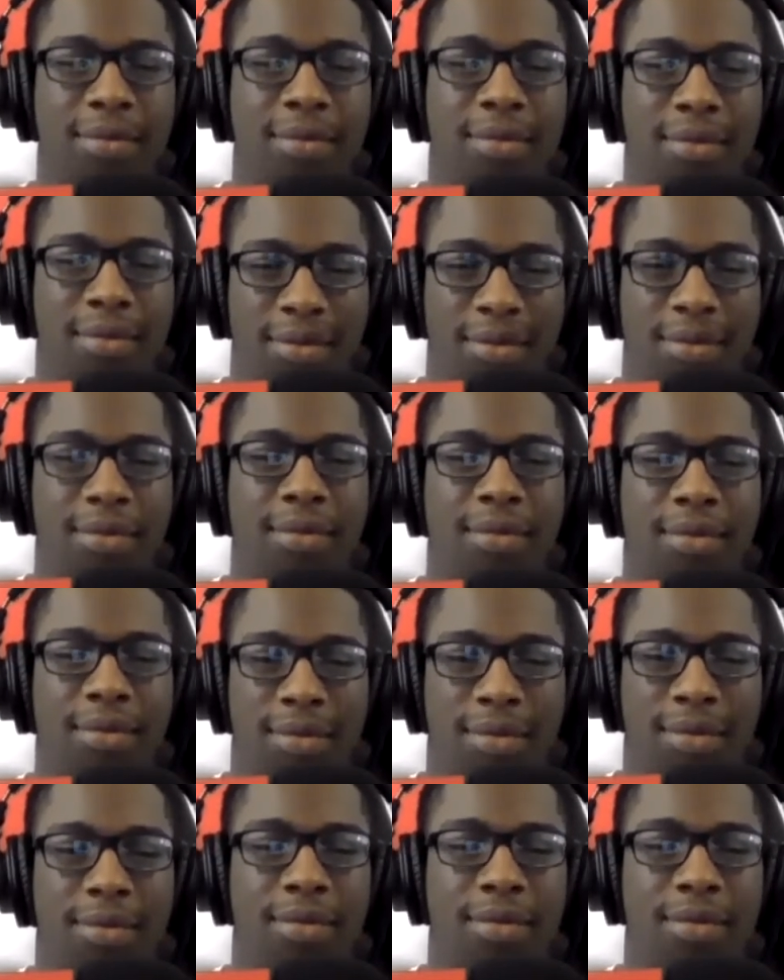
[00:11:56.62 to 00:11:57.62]

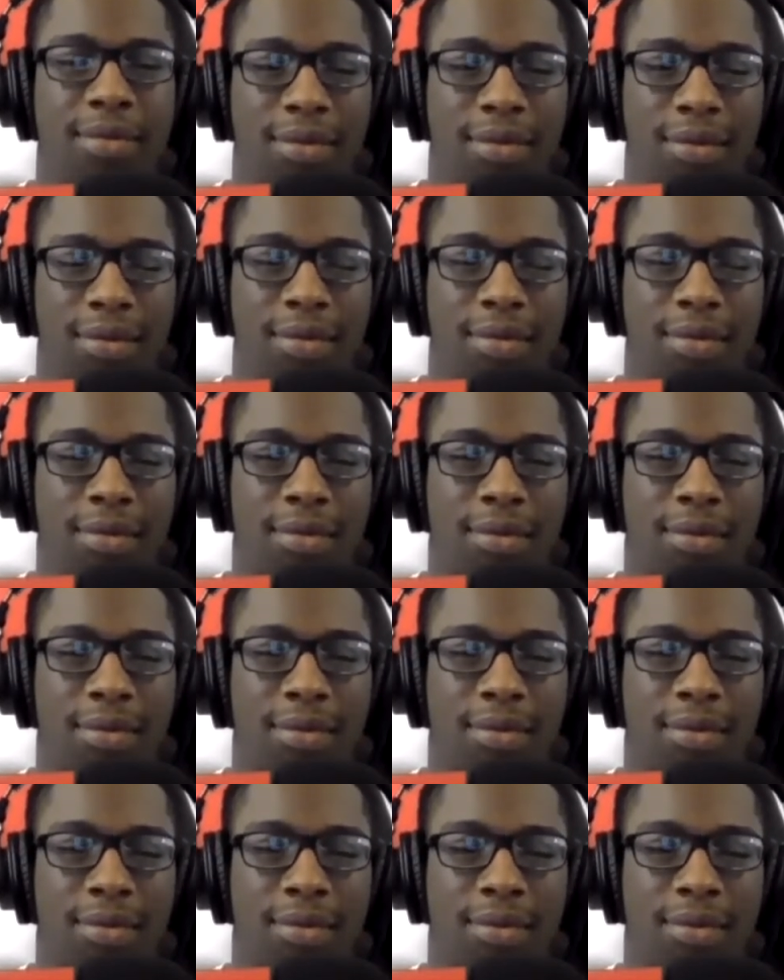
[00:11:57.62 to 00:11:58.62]

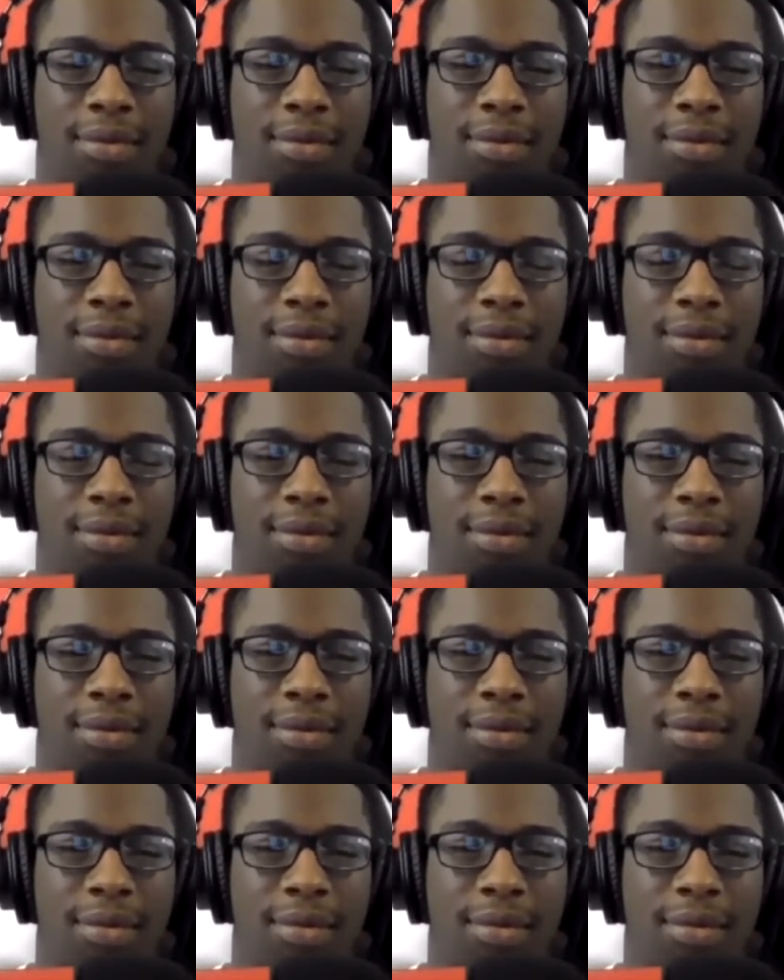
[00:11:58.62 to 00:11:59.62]

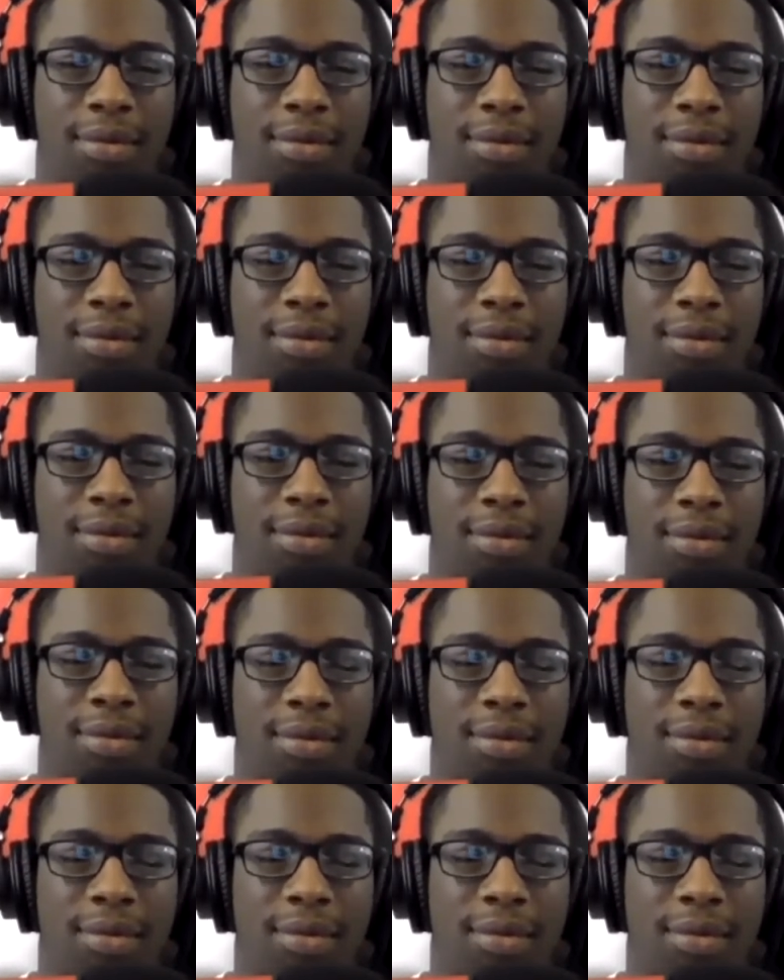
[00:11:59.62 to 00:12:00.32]
(not speaking)